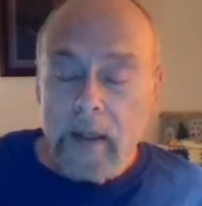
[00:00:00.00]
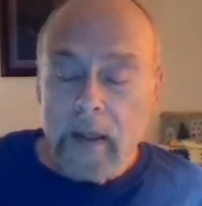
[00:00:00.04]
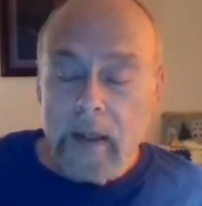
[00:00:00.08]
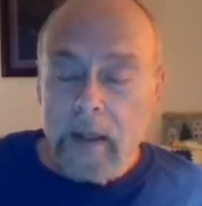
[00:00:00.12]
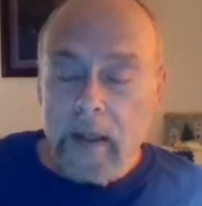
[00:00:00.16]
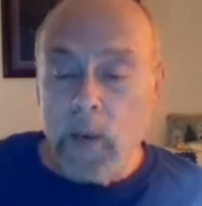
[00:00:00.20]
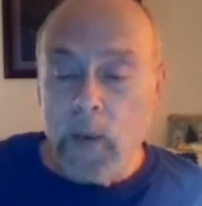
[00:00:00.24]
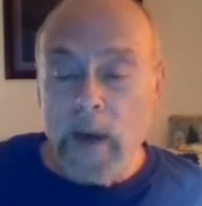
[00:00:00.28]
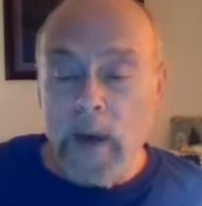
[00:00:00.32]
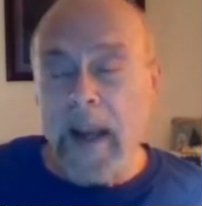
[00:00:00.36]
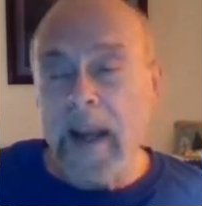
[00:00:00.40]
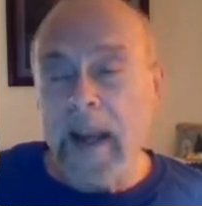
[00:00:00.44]

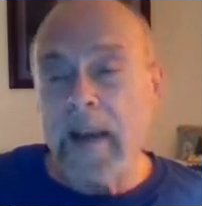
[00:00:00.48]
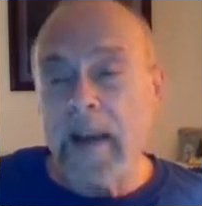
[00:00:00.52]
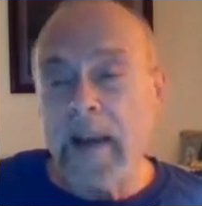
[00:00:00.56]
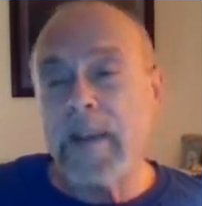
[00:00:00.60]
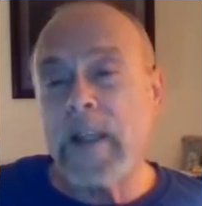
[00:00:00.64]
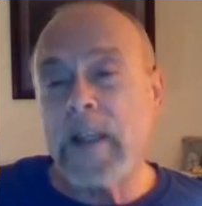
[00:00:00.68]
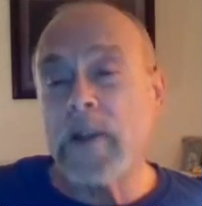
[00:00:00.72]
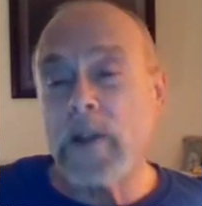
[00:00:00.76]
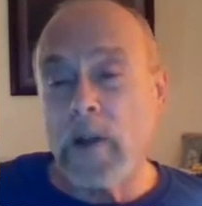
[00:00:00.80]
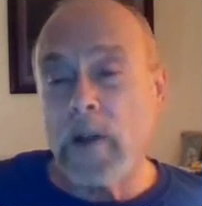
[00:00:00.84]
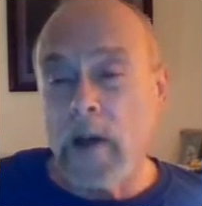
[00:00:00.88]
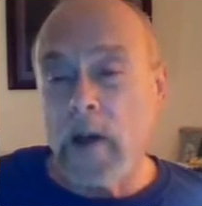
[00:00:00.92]
We have
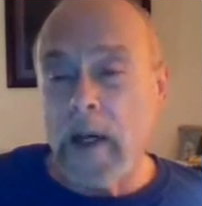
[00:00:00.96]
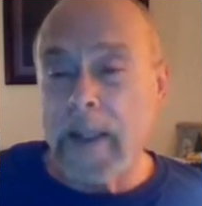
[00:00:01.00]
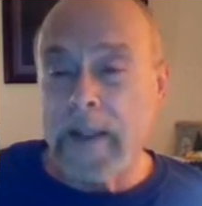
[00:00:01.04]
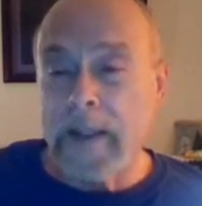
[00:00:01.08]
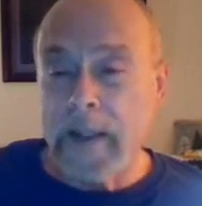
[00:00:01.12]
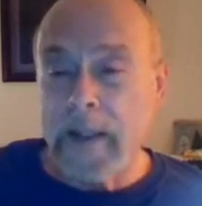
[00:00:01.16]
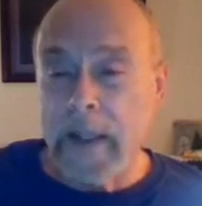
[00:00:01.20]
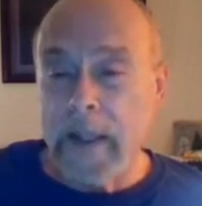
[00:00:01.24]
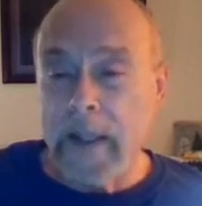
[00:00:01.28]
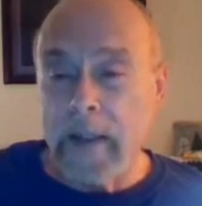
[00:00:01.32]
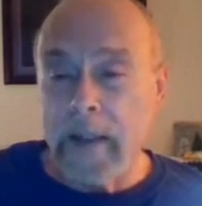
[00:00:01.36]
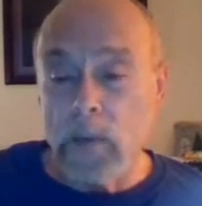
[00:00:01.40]
this
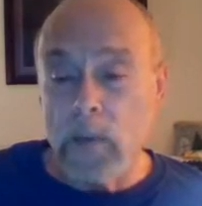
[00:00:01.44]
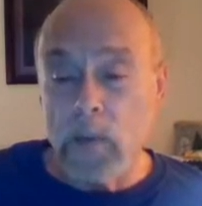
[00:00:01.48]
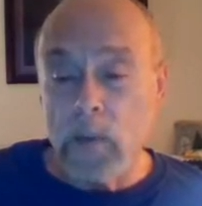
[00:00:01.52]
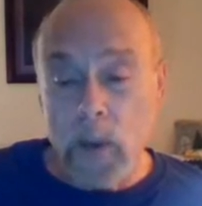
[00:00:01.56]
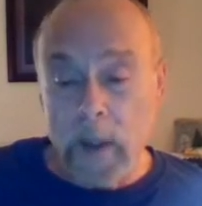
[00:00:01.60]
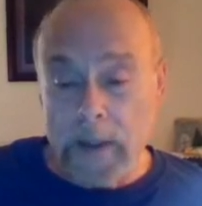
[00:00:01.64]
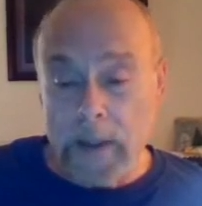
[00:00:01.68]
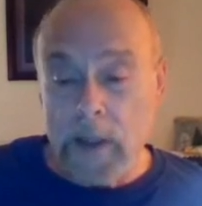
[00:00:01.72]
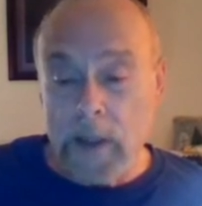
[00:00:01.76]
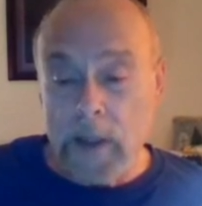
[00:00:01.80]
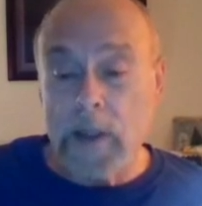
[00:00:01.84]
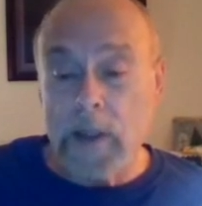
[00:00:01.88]
thought that
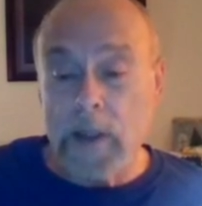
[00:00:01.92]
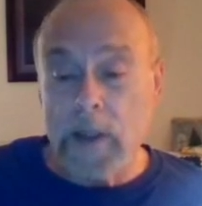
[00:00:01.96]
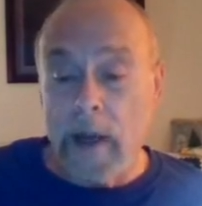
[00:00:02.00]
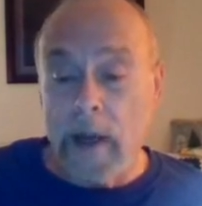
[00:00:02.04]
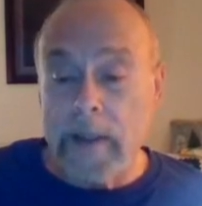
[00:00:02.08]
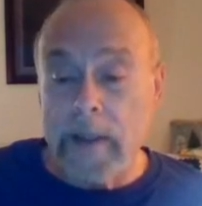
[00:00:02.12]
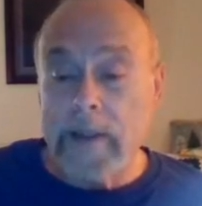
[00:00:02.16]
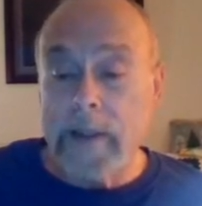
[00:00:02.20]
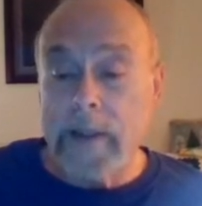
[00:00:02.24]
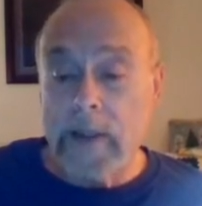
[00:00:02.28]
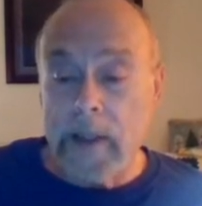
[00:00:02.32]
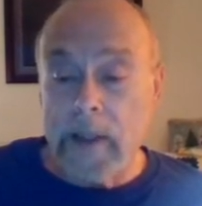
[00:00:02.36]
what's
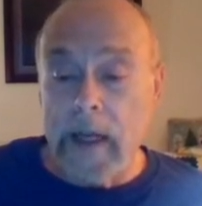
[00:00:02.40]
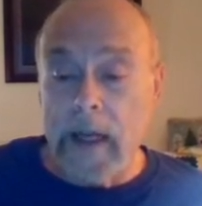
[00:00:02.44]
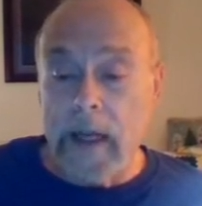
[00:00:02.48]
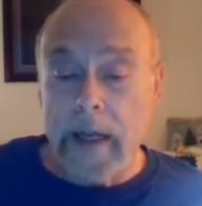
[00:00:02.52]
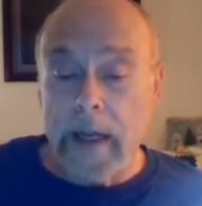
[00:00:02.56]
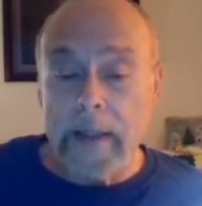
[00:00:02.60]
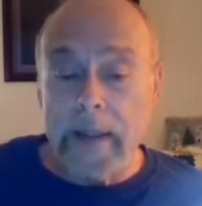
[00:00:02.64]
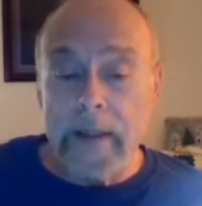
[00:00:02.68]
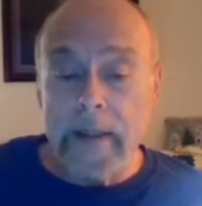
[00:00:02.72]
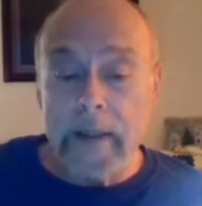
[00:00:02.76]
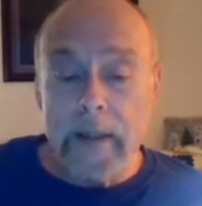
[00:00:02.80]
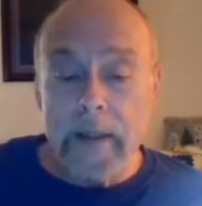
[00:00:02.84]
done is
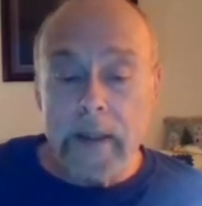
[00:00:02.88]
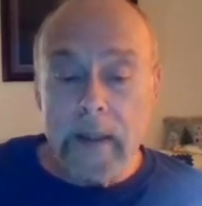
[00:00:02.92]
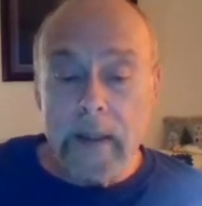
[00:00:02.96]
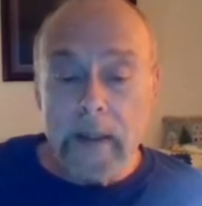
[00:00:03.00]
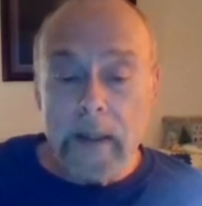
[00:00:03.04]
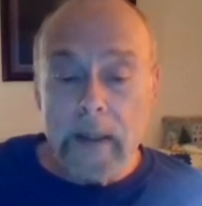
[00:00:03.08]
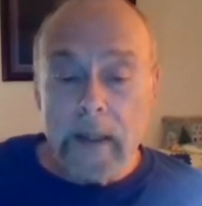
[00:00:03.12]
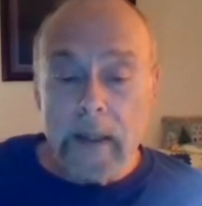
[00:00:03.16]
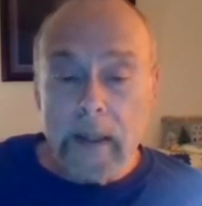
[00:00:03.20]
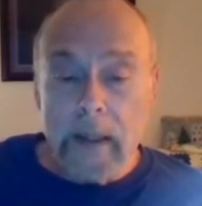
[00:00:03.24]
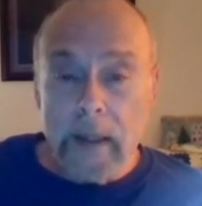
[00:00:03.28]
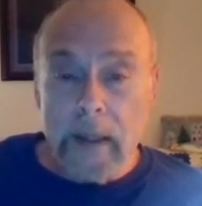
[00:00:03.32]
done,
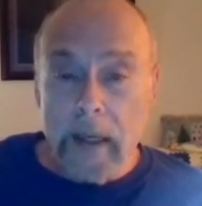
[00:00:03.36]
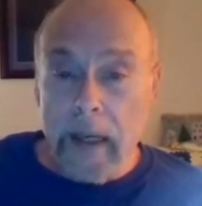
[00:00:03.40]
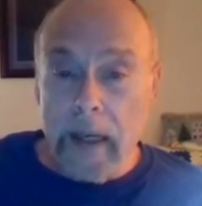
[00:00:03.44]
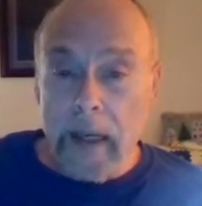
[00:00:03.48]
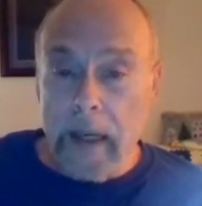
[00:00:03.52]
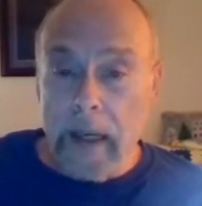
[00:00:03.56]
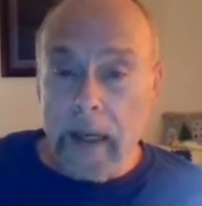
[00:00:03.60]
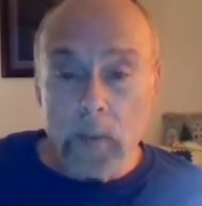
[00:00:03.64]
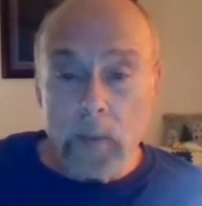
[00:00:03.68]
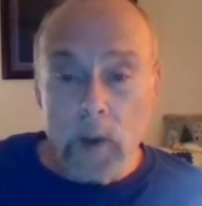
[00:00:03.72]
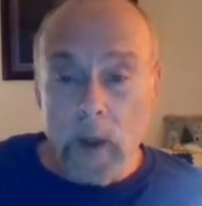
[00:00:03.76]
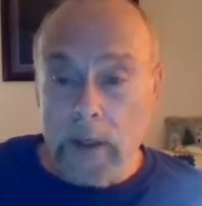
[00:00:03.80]

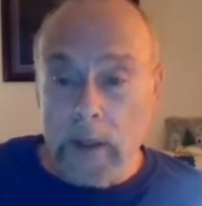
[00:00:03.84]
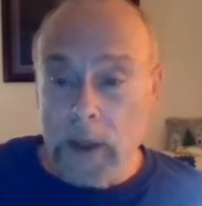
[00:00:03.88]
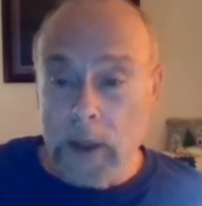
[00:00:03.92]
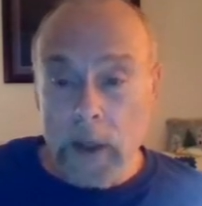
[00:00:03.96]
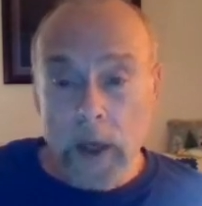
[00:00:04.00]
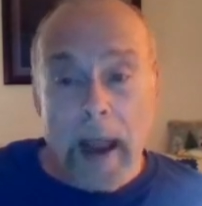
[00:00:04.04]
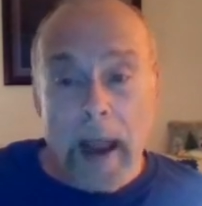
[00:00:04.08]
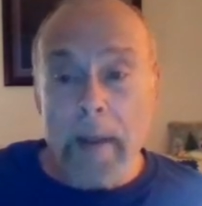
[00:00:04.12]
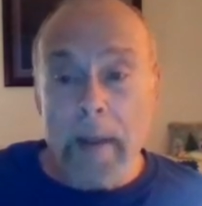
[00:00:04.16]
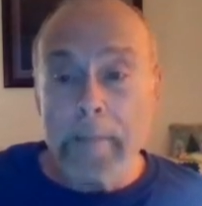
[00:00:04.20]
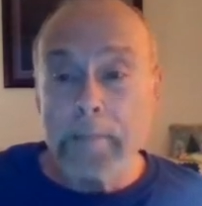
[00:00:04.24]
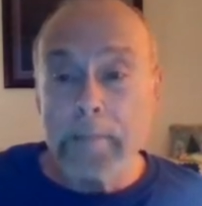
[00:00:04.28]
and what's
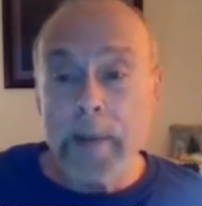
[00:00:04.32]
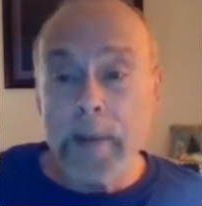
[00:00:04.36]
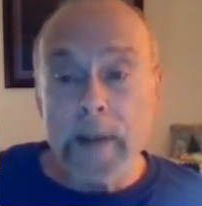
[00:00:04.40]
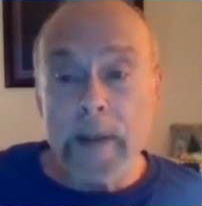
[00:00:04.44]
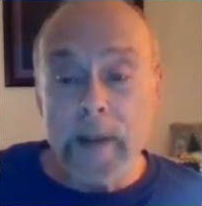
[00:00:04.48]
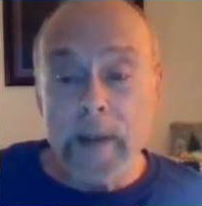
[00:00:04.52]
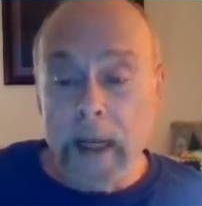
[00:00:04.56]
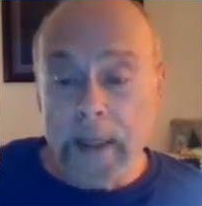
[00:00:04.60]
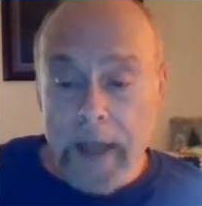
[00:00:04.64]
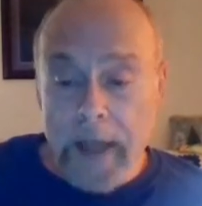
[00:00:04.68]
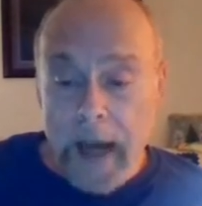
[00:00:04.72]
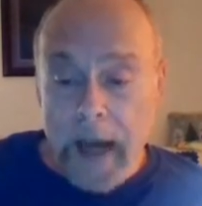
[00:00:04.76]
happened
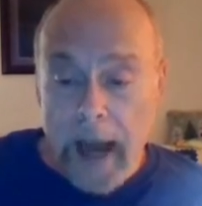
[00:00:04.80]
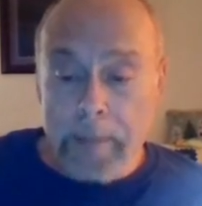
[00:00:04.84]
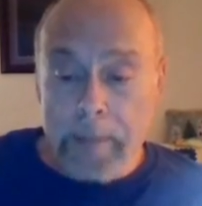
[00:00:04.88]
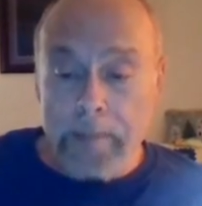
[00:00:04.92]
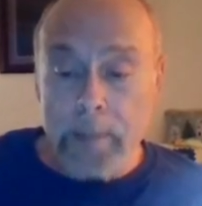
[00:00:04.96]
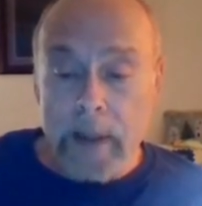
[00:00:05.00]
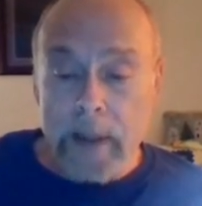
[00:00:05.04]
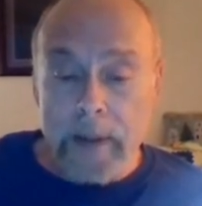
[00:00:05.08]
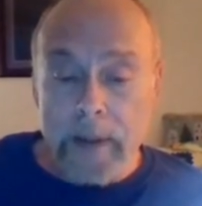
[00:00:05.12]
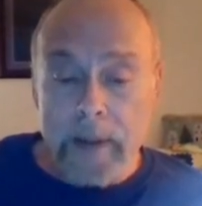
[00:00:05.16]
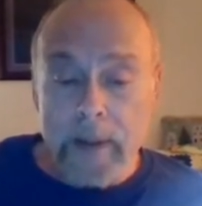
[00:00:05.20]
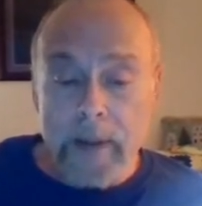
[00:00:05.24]
has
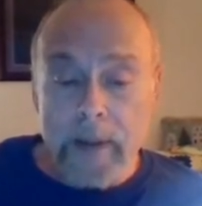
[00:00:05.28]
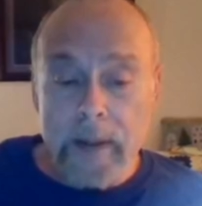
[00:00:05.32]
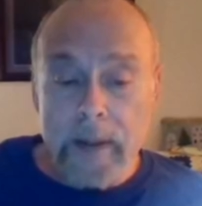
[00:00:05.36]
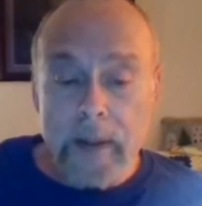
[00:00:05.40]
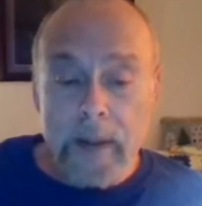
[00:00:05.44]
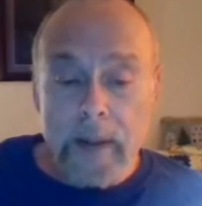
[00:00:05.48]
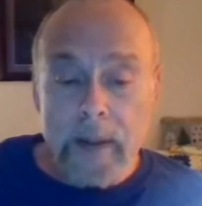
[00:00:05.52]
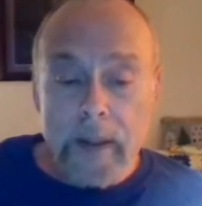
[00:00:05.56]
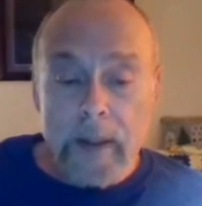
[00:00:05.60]
happened.